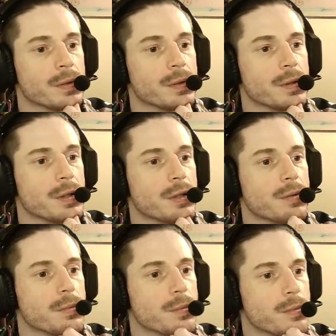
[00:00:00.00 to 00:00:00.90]
So
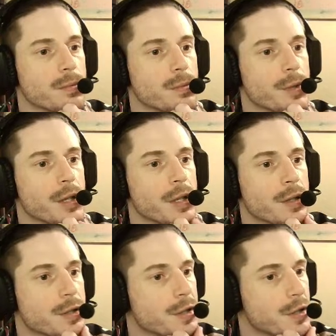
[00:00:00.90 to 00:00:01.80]
we're in
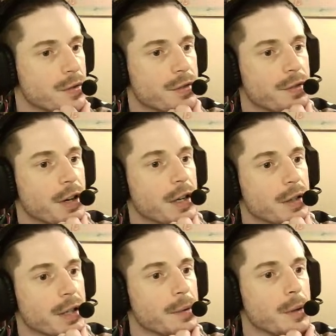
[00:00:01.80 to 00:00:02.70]
the server file,
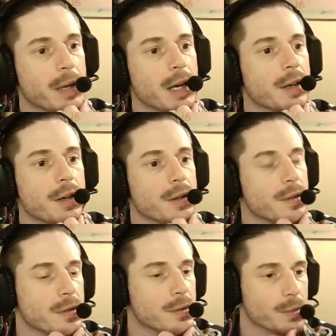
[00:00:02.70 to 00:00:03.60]
like where are we at here?
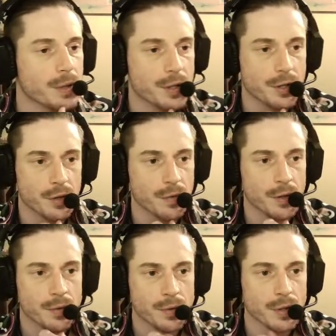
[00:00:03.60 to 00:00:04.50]
We're in
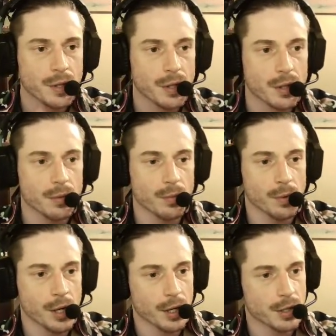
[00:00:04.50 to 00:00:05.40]
server.
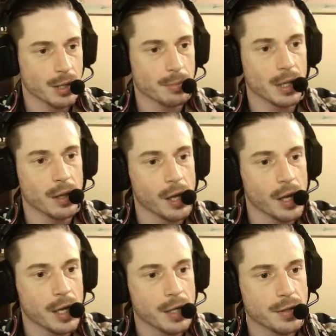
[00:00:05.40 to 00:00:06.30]
We're accepting
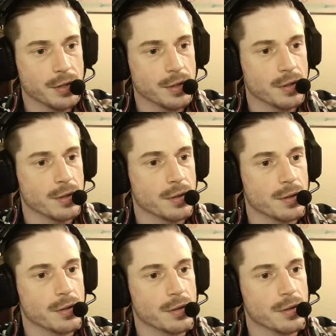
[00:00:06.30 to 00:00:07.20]
clients.
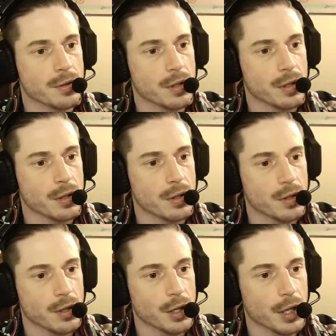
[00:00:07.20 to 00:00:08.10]

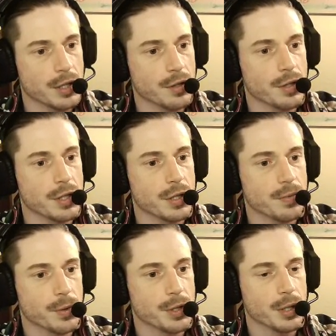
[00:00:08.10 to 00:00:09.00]
Okay, so this is
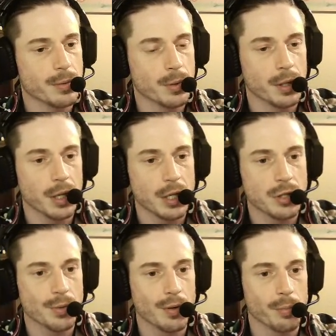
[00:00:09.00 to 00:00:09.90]
for subsequent connections
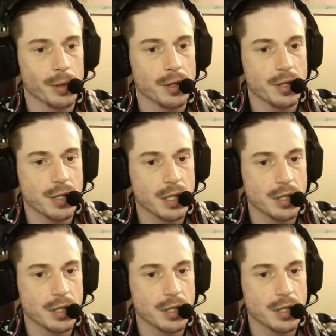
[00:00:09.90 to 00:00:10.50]
whenever player DCs